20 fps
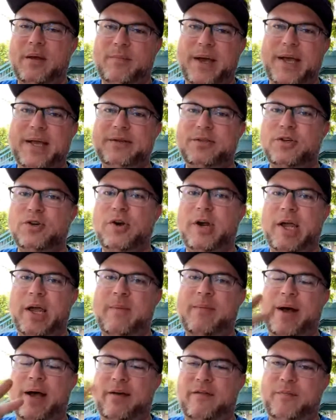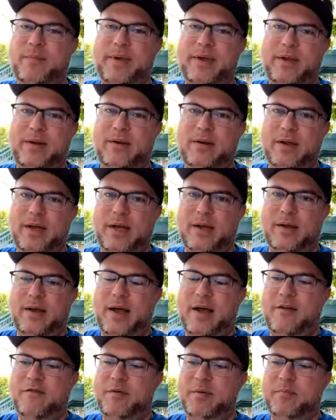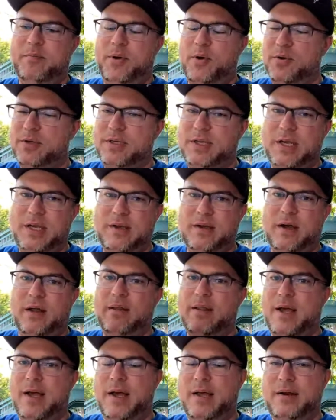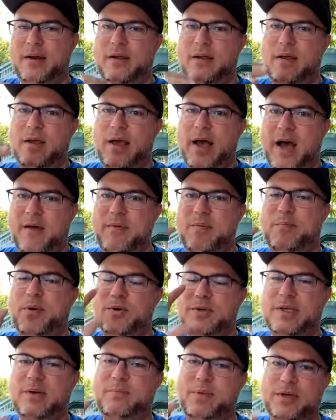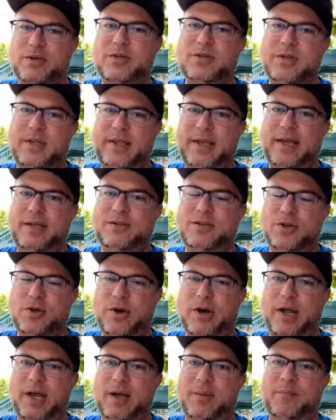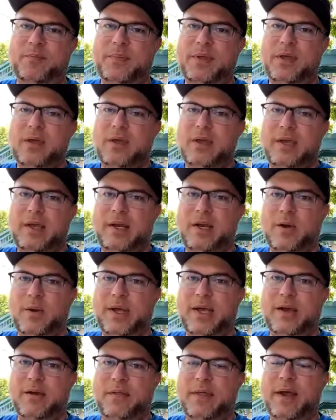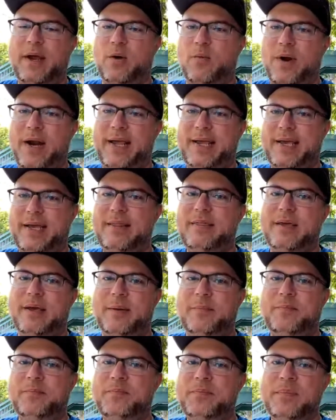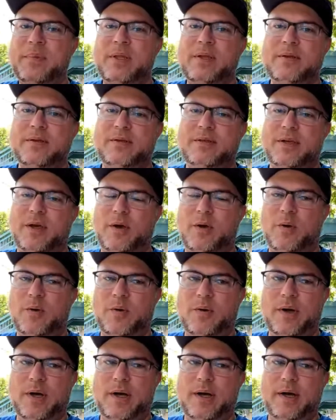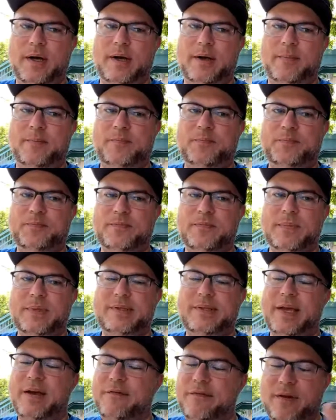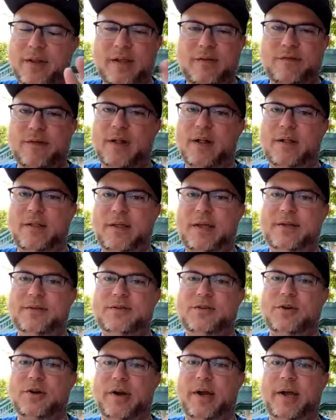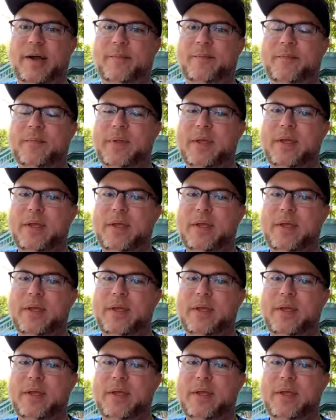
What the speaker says: My Instagram, I've been posting a lot. I've been posting pictures on the Instagram, here and there when I get them. So definitely follow the Instagram.